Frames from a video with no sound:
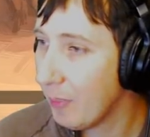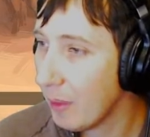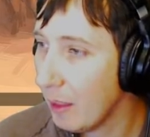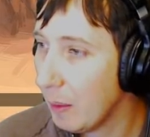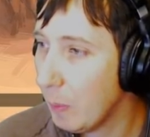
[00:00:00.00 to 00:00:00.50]

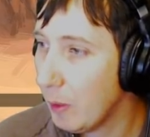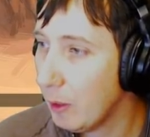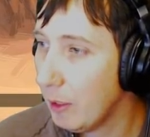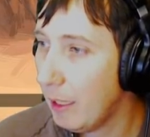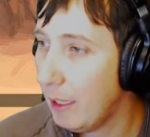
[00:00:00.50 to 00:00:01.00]

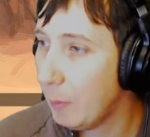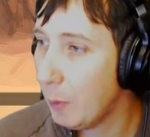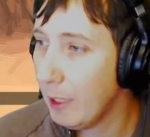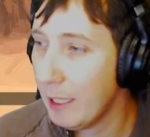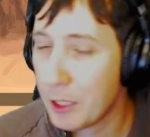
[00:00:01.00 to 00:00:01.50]
we'll
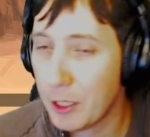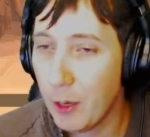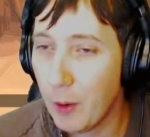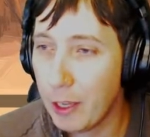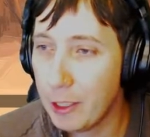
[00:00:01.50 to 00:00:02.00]
let you
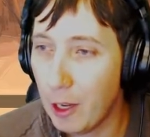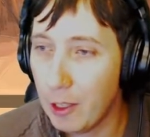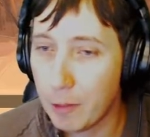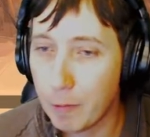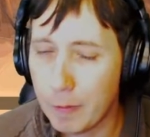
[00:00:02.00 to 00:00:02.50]
know on all
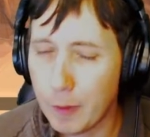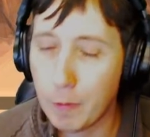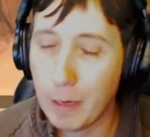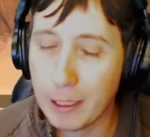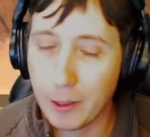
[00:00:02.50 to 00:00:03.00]
our
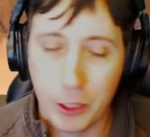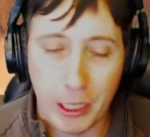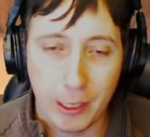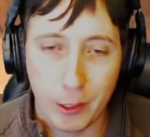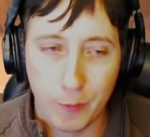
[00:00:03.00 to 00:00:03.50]
regular
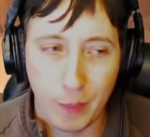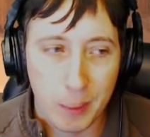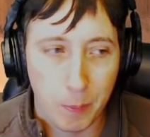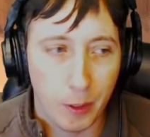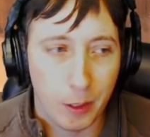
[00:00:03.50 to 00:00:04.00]
channels,
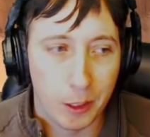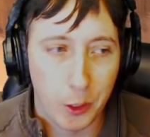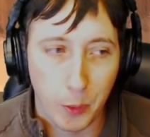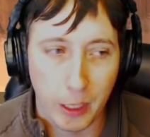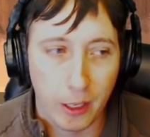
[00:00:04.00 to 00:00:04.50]
Facebook,
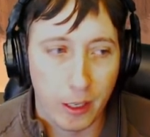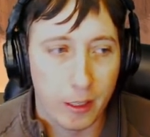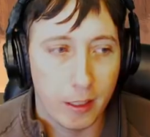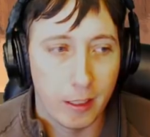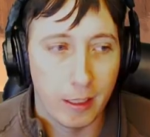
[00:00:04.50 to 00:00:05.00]
Twitter,
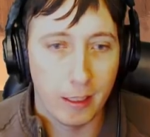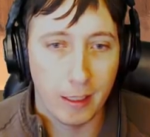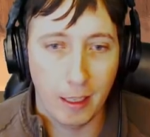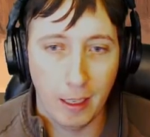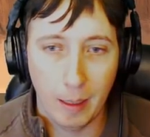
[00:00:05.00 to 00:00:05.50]

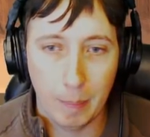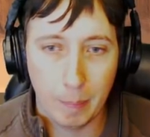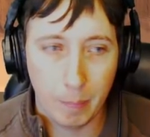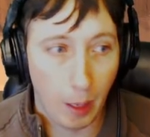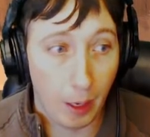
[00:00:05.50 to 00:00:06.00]

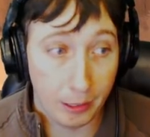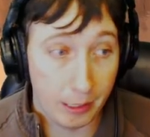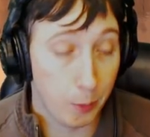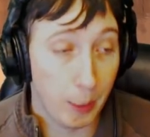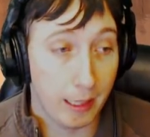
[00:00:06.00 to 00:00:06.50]
on
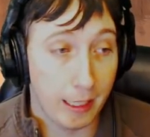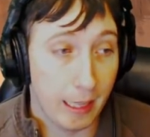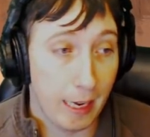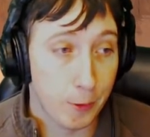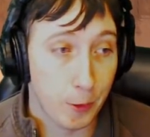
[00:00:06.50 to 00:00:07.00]
this weekly
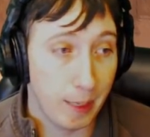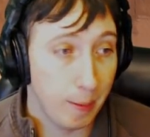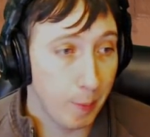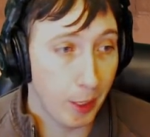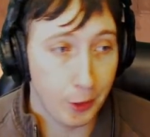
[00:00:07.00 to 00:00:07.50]
live
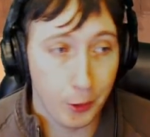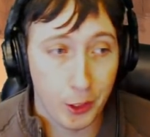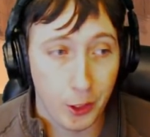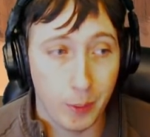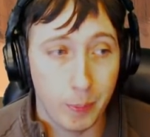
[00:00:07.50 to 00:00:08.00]
stream on
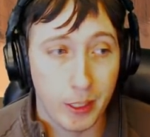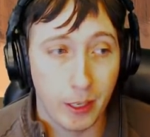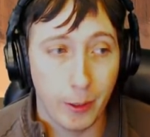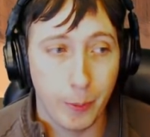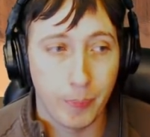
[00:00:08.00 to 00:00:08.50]
YouTube.
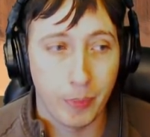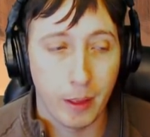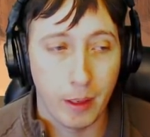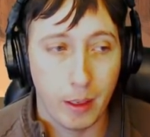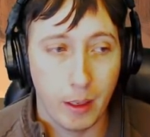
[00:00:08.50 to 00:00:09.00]
So,
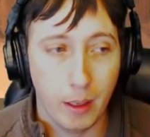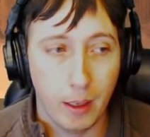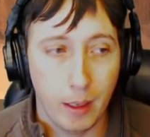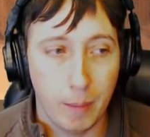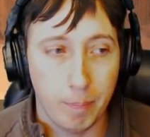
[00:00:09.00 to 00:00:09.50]

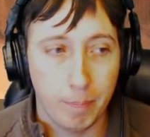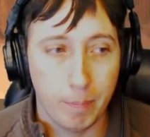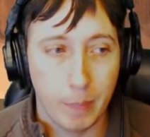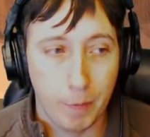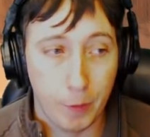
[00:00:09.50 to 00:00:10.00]

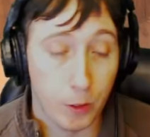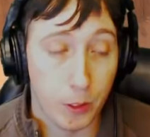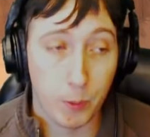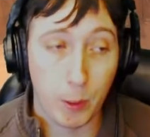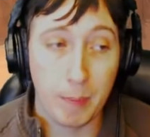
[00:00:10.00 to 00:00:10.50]
if you're
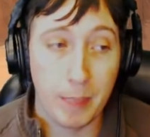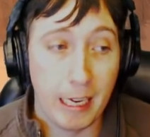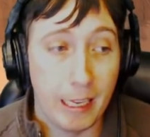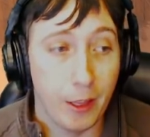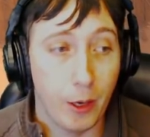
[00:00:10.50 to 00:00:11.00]
subscribed to
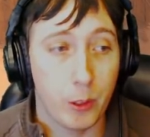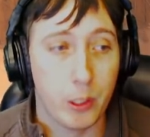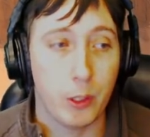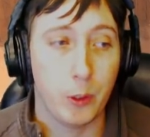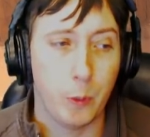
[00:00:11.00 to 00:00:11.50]
any of those,
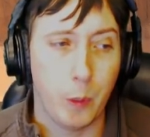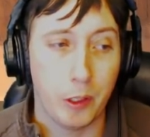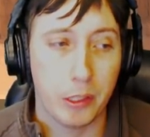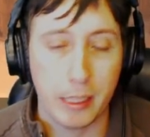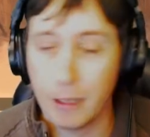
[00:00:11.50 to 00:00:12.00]
you will
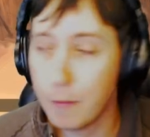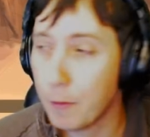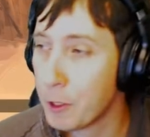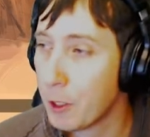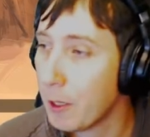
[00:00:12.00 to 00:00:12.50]
see it for
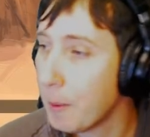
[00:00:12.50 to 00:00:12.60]
sure.